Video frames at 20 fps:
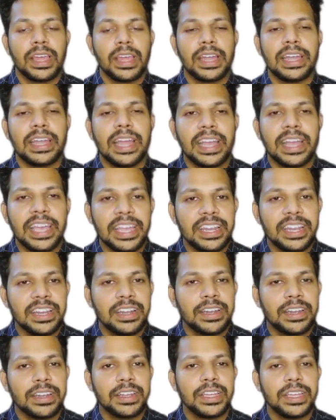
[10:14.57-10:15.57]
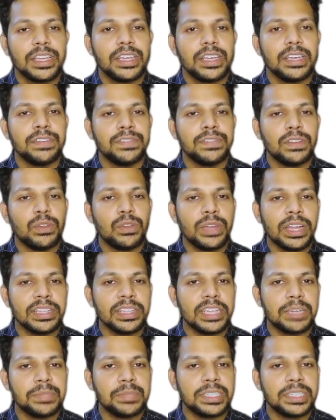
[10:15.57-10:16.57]
And again, if you look
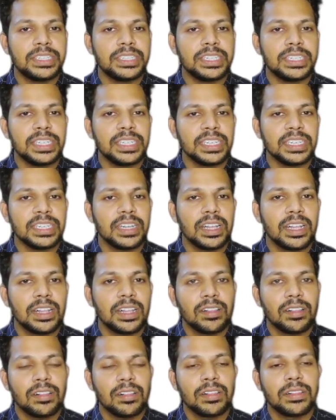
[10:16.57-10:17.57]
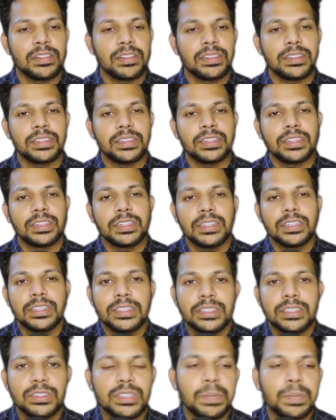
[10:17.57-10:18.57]
at the image here,
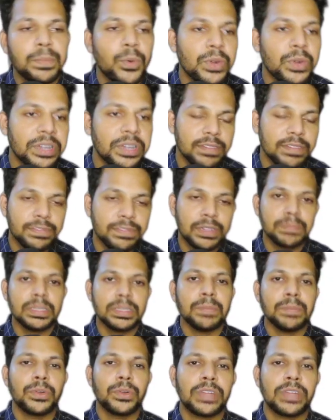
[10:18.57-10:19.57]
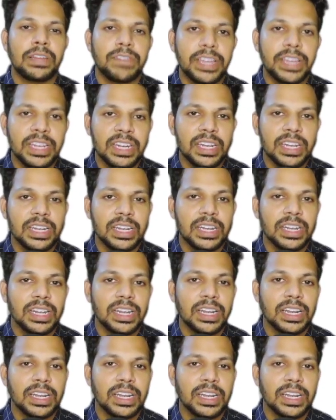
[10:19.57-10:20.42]
so from the portal vein,